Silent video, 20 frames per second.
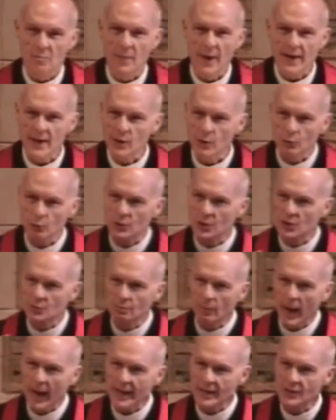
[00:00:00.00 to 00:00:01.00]
May you
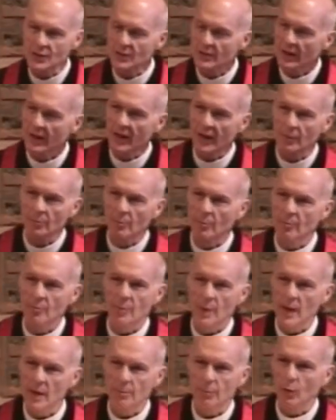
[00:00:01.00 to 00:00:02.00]
spice
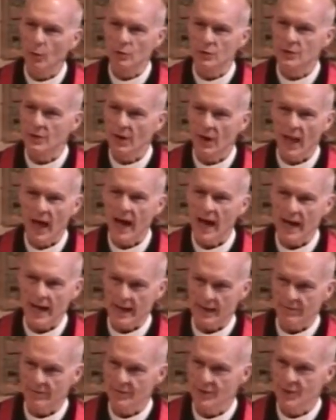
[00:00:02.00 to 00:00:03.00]
up people's
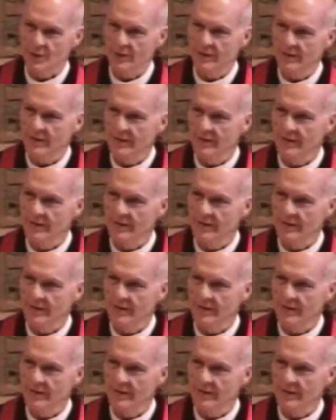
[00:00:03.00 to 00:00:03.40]
lives